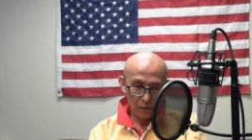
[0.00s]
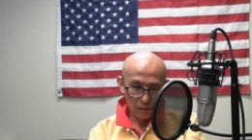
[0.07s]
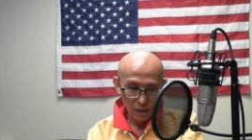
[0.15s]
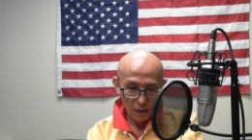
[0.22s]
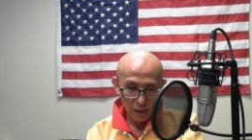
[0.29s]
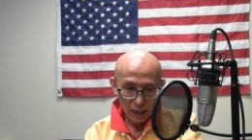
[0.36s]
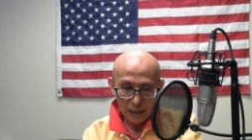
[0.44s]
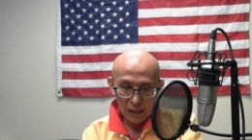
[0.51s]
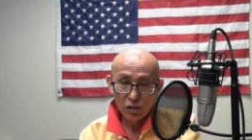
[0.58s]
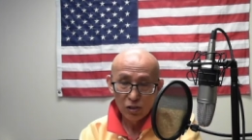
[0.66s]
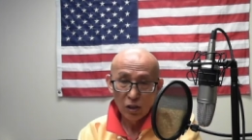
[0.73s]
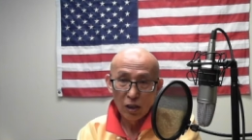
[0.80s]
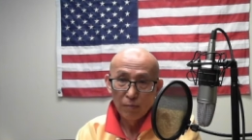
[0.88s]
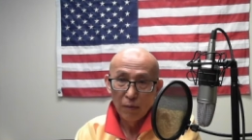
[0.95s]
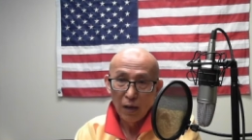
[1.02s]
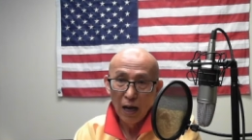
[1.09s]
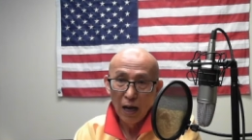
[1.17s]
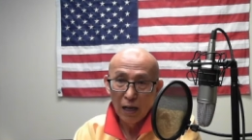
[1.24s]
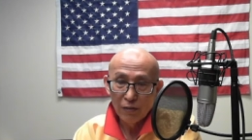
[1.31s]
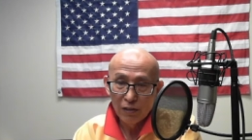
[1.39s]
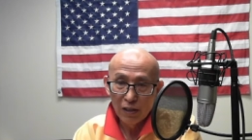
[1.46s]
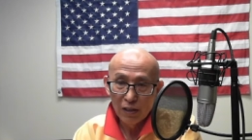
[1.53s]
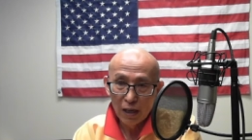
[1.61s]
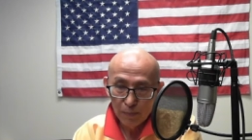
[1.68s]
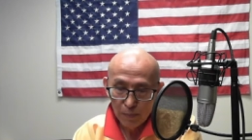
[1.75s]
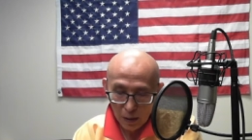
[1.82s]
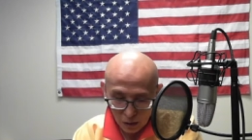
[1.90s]
I can jump out of that
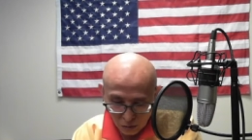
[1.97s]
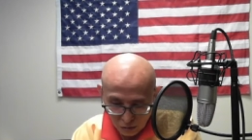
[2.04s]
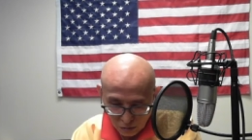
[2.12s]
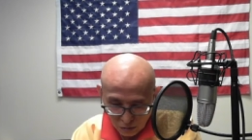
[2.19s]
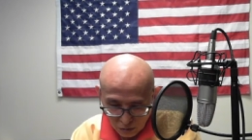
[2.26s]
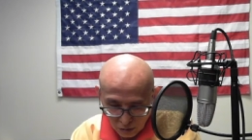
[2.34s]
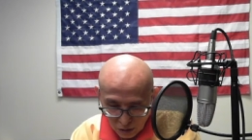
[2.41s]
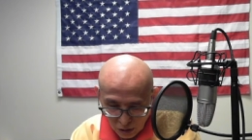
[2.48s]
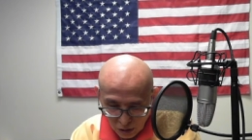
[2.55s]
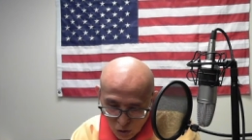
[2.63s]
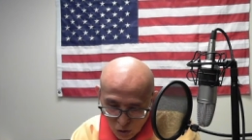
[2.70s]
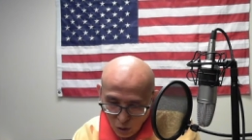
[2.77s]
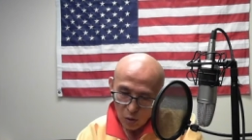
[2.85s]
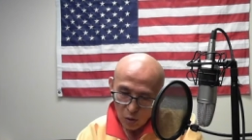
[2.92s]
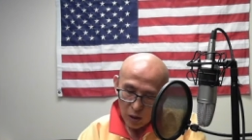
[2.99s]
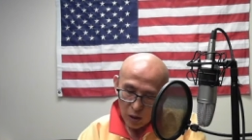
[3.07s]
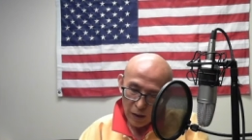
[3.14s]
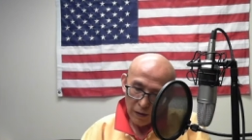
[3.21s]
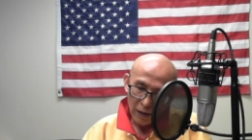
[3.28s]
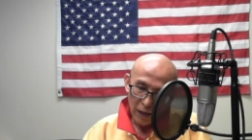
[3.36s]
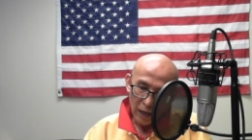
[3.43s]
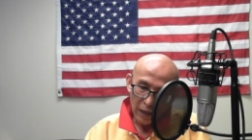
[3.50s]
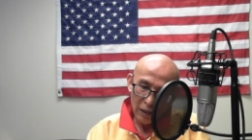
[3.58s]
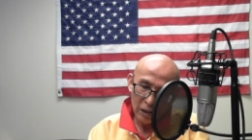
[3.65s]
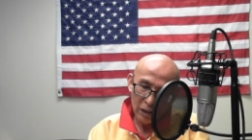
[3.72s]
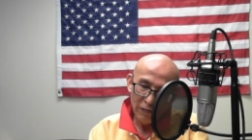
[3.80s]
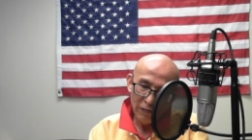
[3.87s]
puddle. So, and
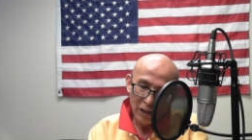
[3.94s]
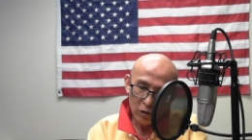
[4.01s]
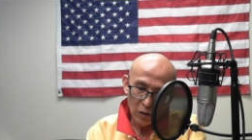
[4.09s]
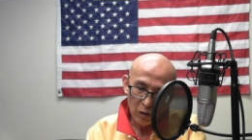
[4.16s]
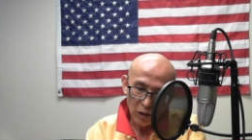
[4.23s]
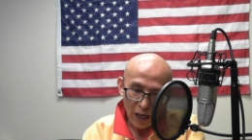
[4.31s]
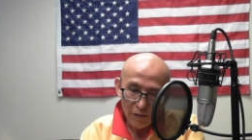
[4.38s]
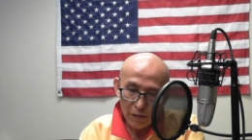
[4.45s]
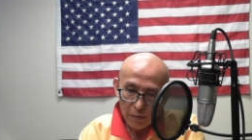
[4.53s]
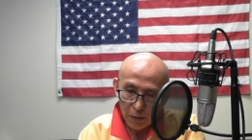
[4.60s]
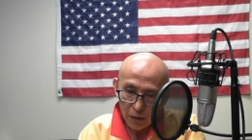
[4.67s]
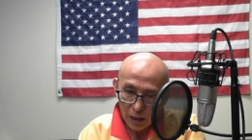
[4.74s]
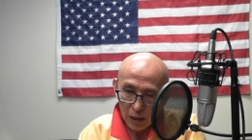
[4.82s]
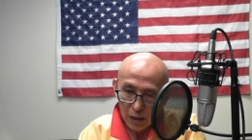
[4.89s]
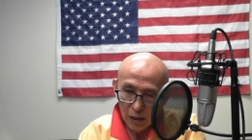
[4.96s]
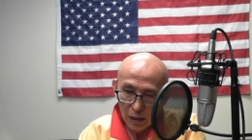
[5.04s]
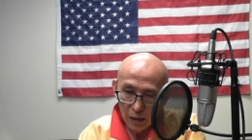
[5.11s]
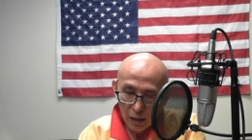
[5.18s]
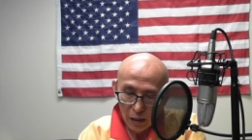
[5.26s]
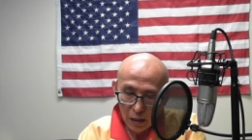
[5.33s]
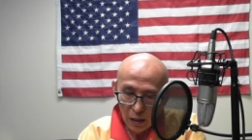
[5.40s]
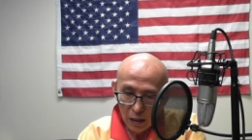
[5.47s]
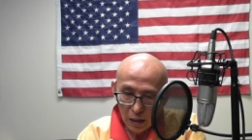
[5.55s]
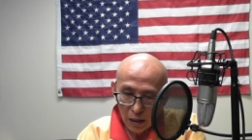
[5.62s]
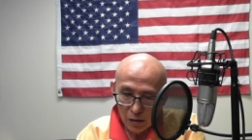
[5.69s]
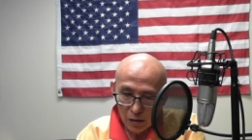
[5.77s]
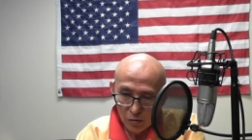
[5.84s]
it's eventually everybody
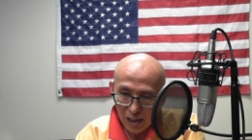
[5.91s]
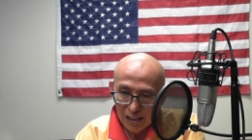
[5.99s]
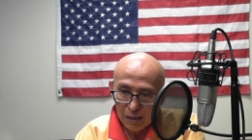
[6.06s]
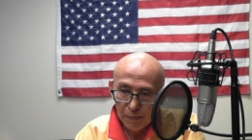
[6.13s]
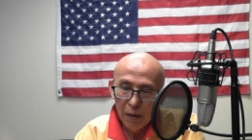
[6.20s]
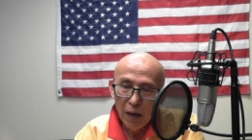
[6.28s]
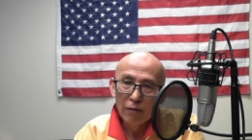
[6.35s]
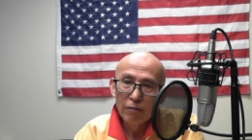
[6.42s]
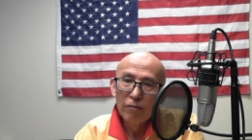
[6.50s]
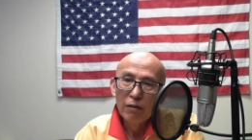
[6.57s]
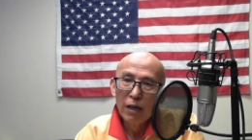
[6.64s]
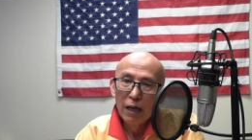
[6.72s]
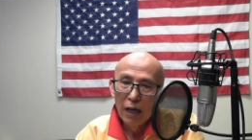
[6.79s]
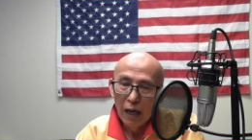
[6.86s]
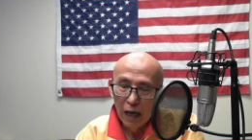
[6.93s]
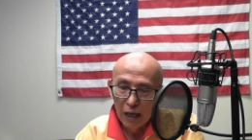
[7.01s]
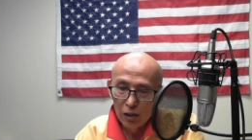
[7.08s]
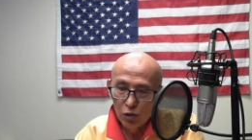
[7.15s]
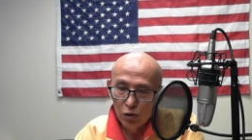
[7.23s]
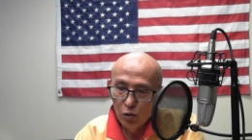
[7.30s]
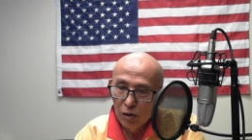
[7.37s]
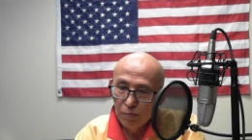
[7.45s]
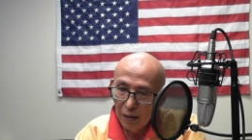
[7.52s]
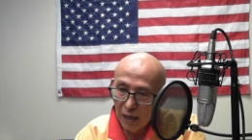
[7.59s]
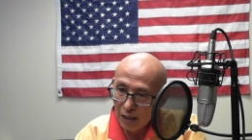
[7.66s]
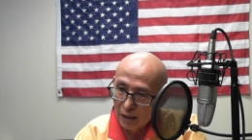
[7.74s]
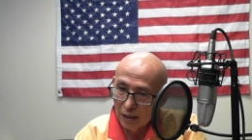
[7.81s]
rise above and doing
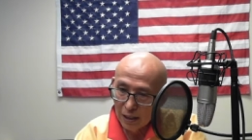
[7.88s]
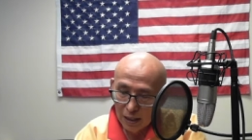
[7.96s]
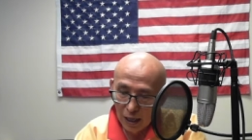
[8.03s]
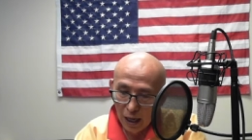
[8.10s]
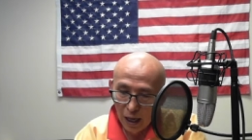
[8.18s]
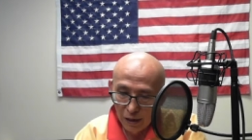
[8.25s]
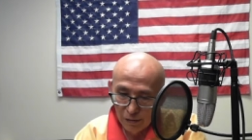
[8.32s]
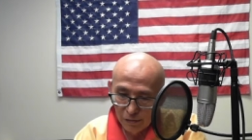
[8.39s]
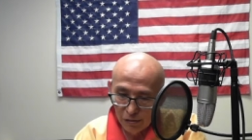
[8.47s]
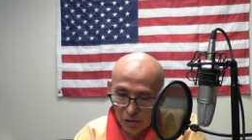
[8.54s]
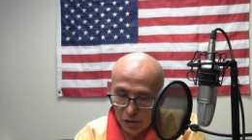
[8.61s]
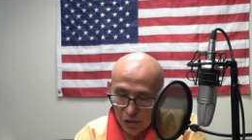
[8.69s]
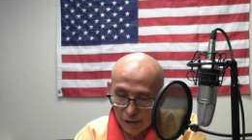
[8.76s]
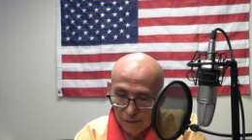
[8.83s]
better in their lives.